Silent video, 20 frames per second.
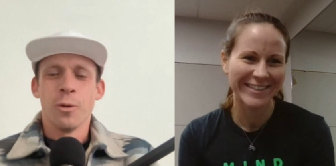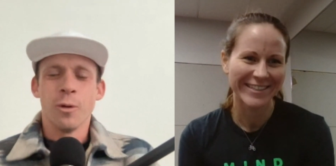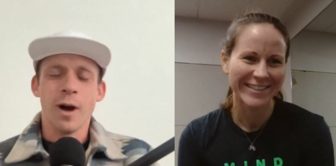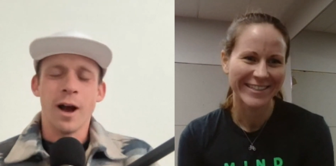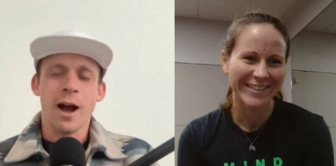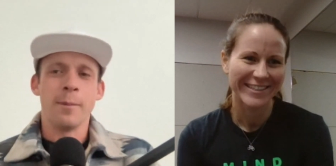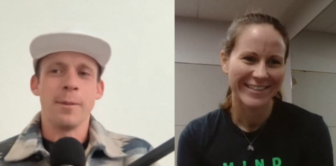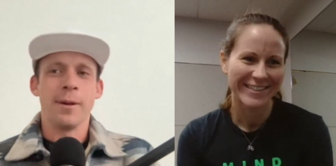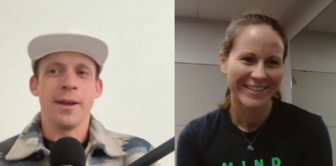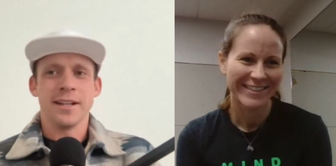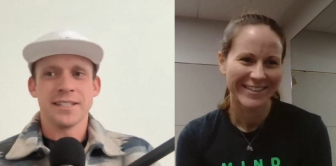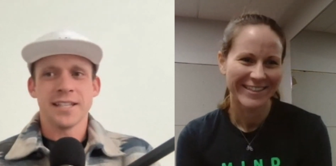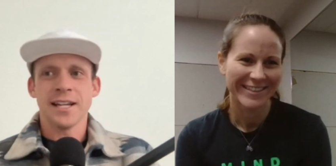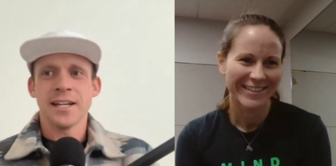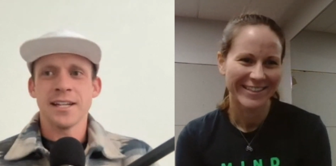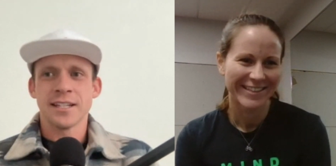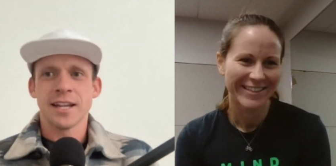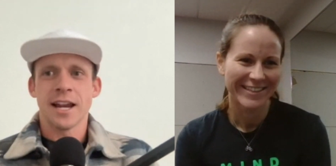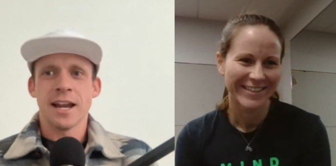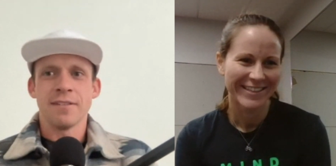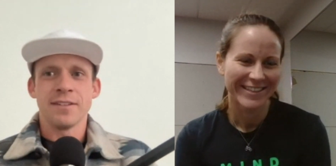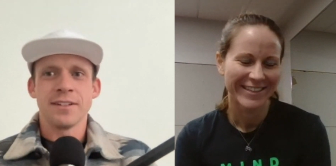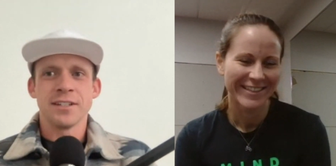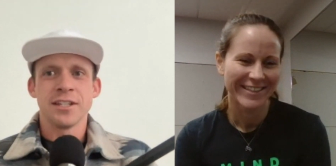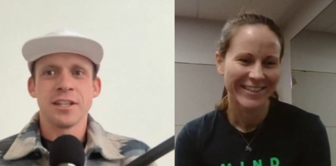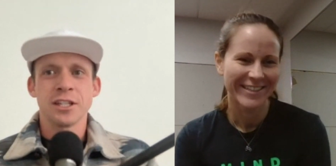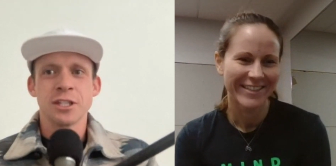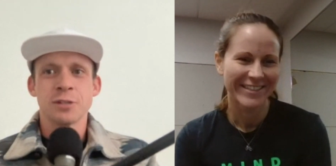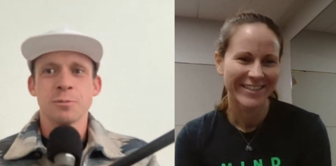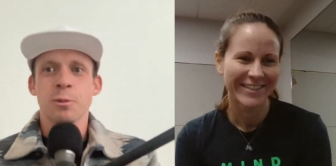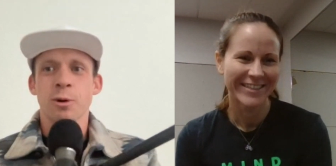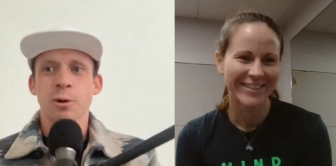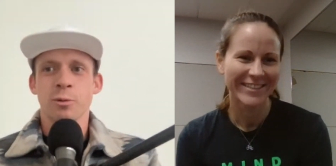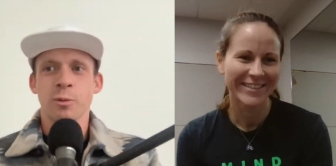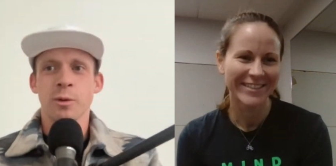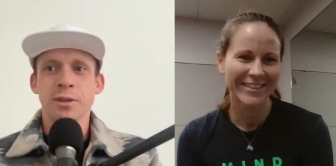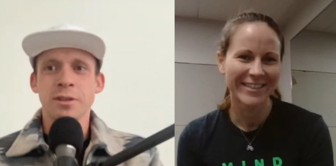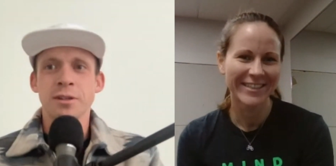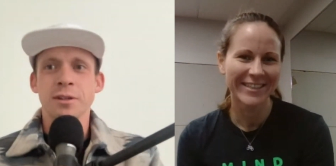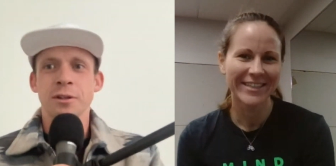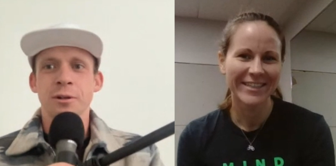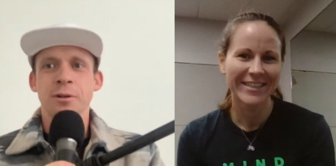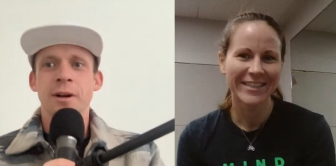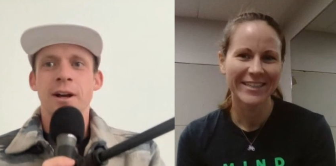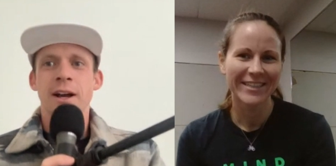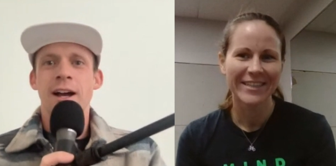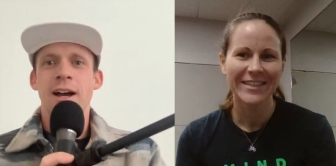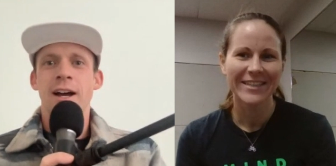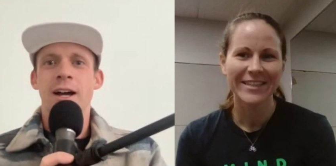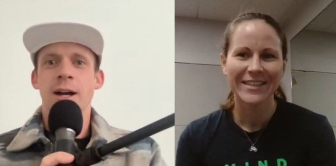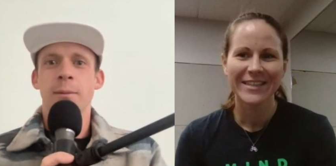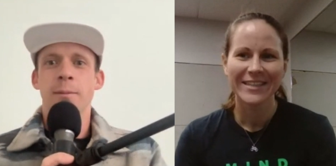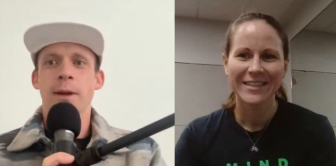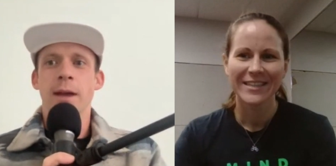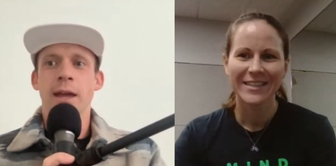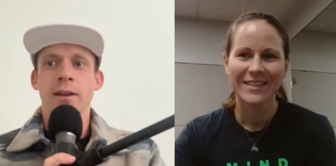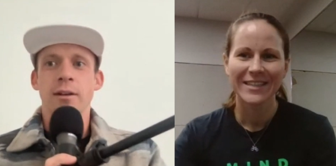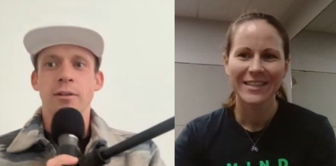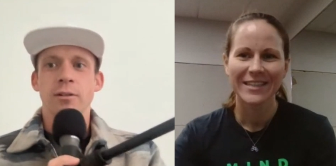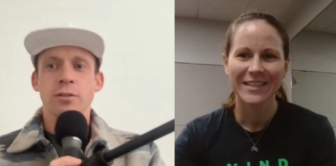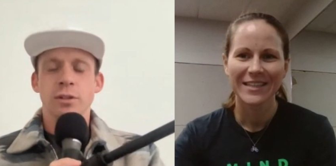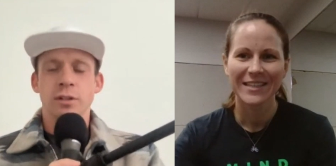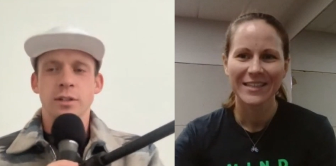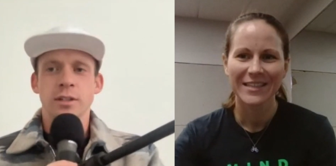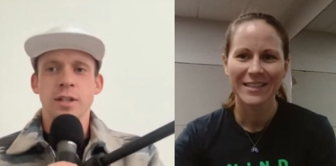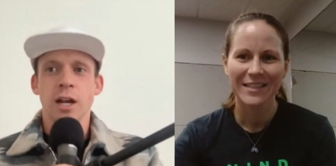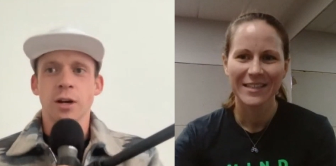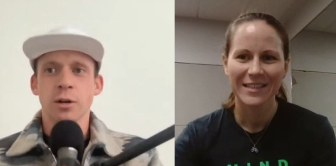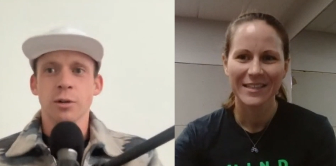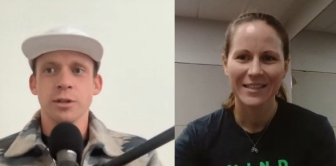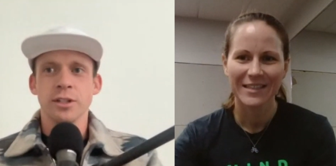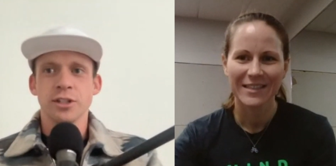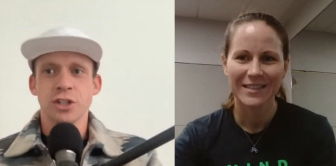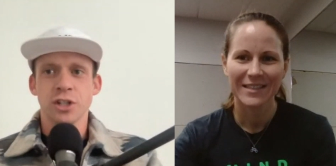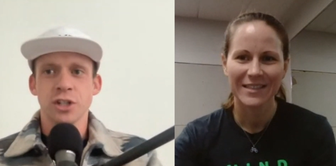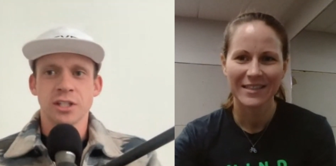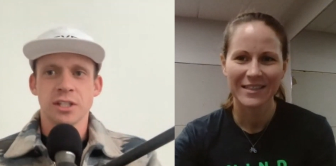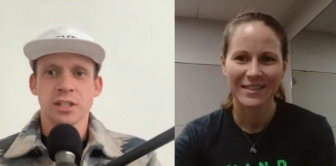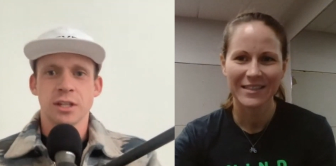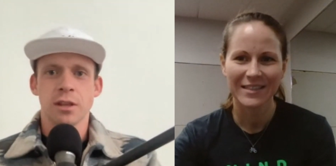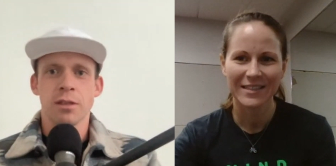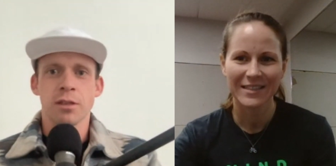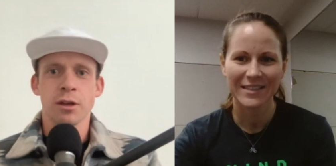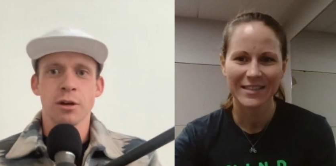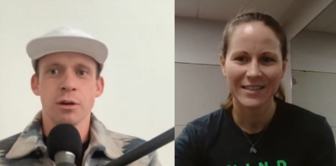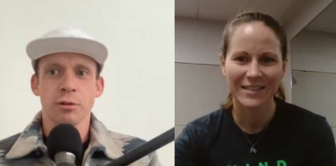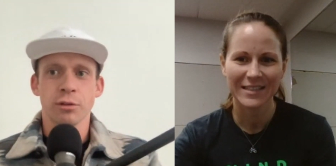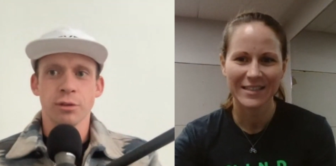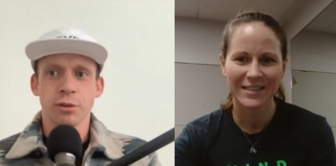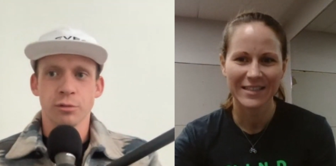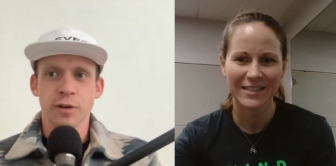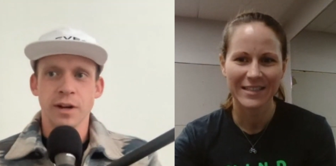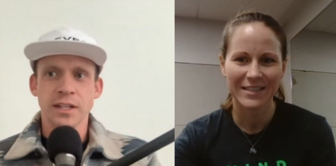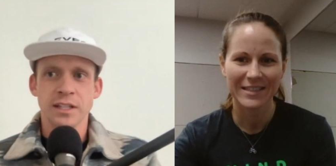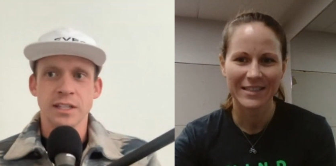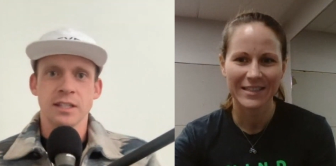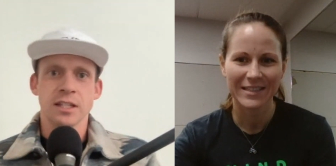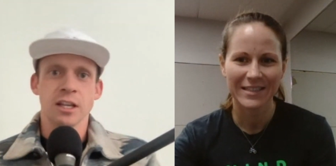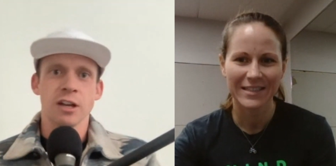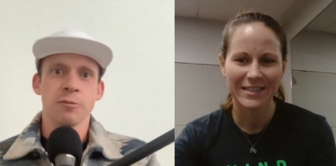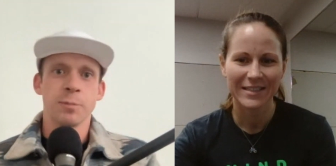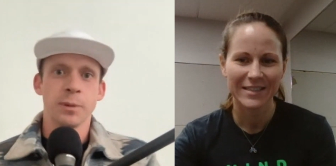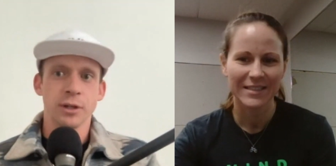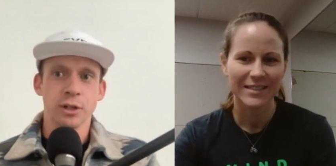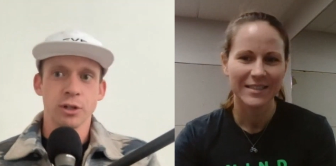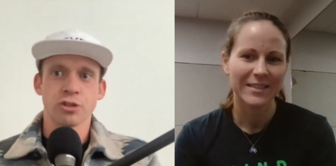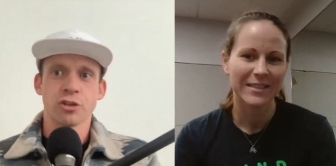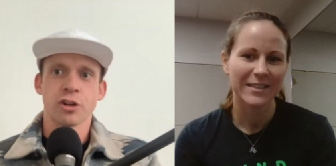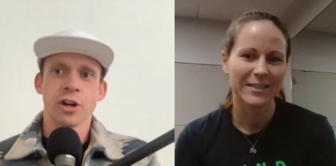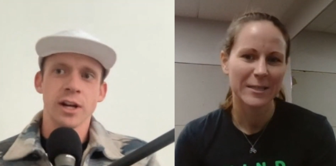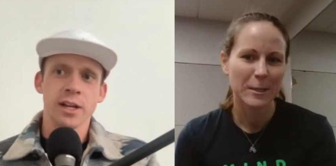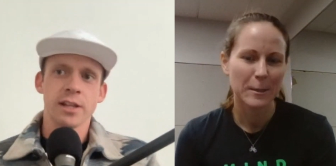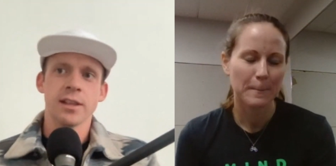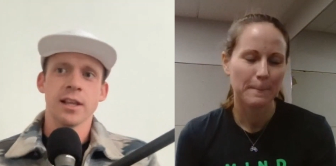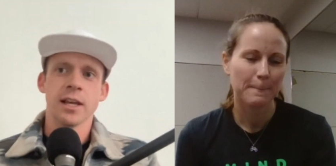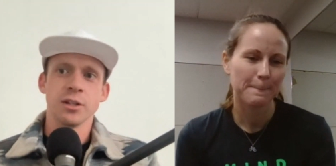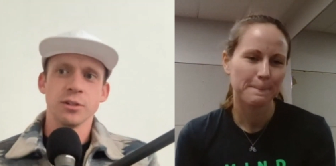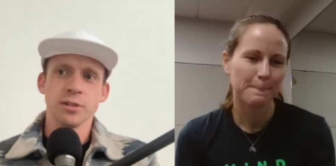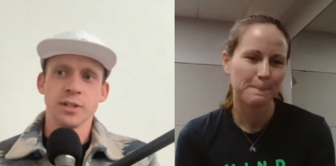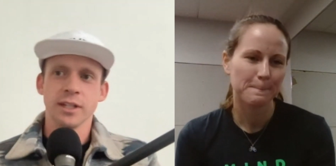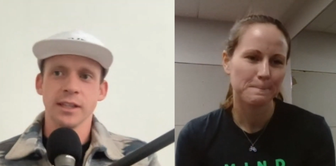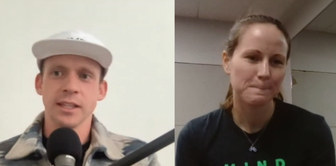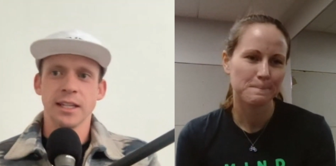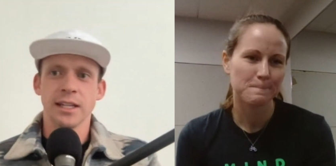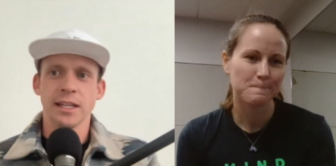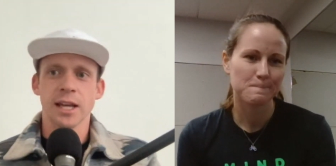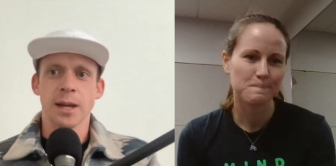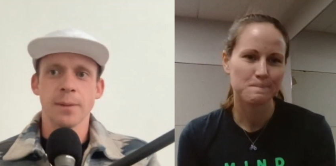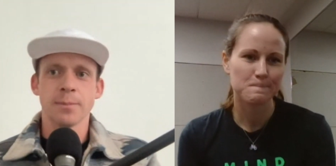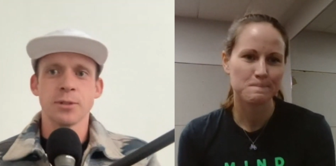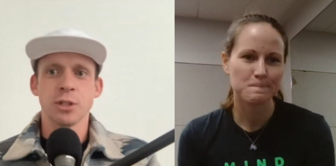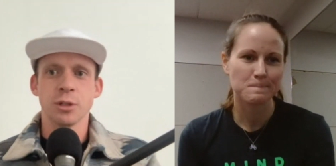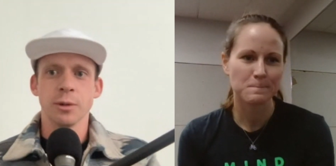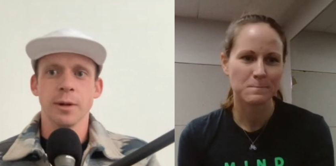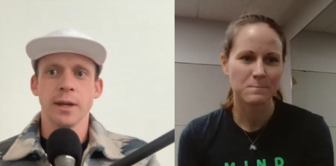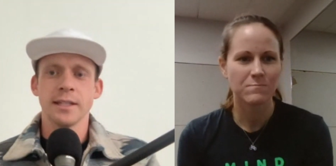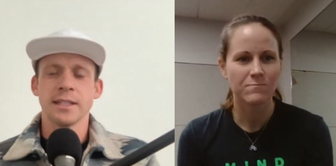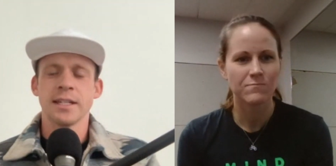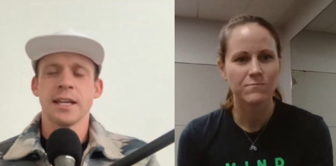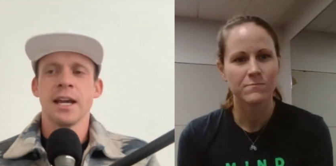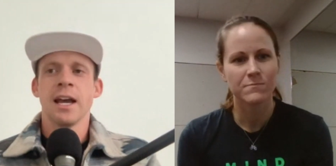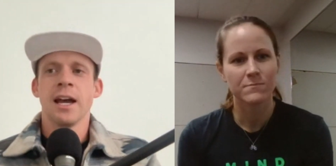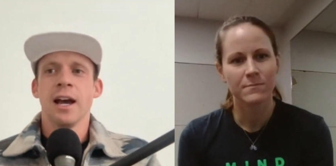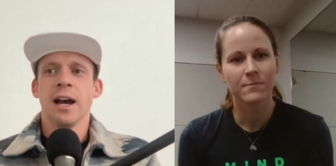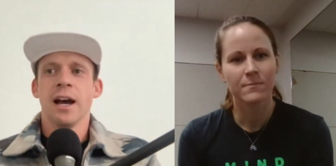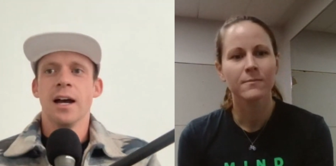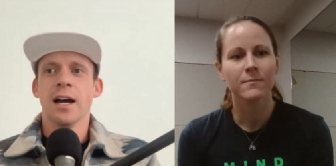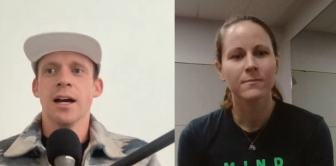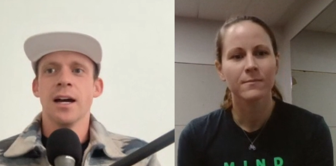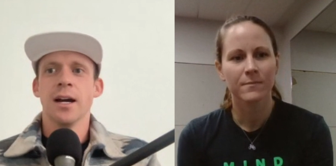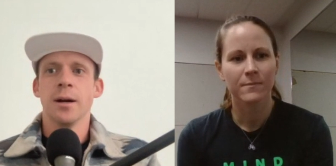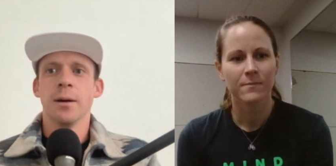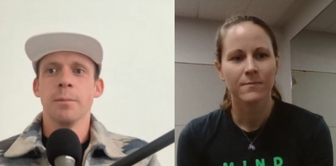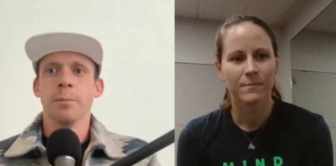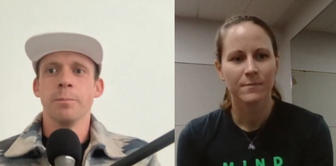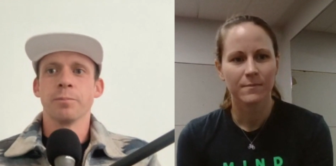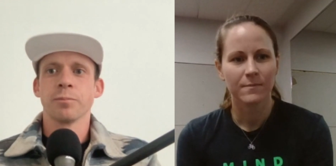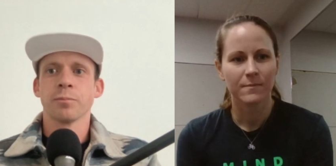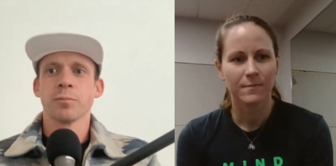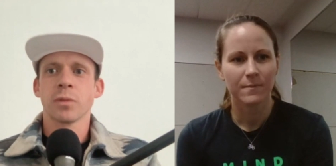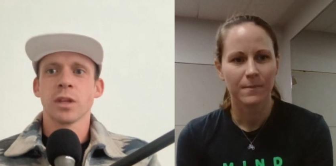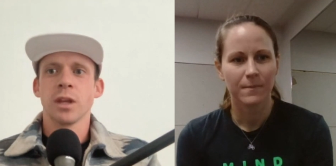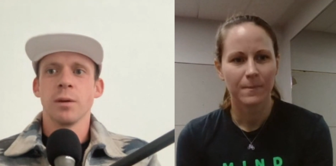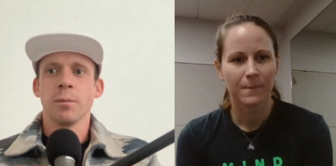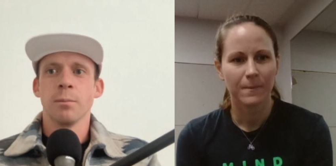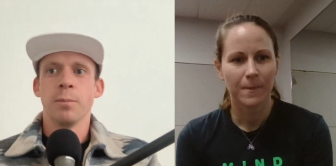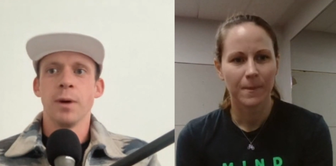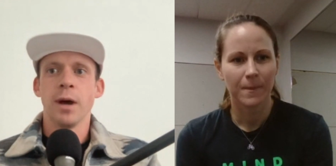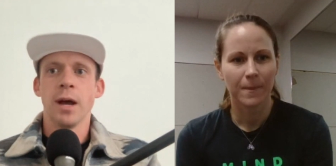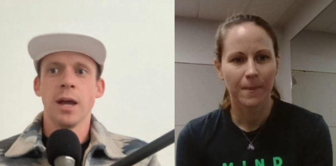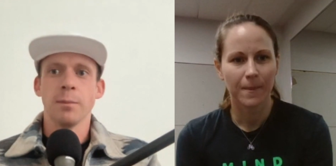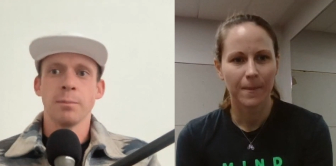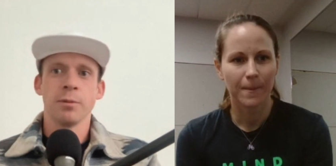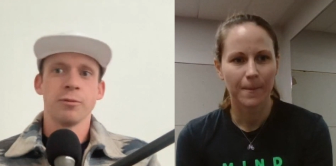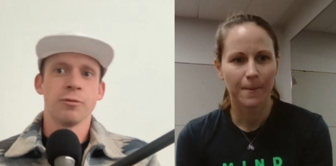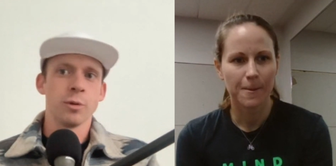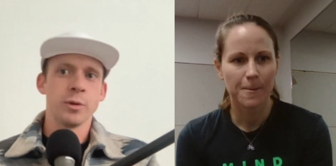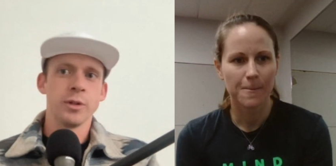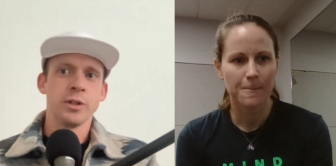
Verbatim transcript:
Speaker 1: well, I'm excited to dive into the sport with you, um, and not only just the the race itself, but your training that you did leading up to it. Um, but before we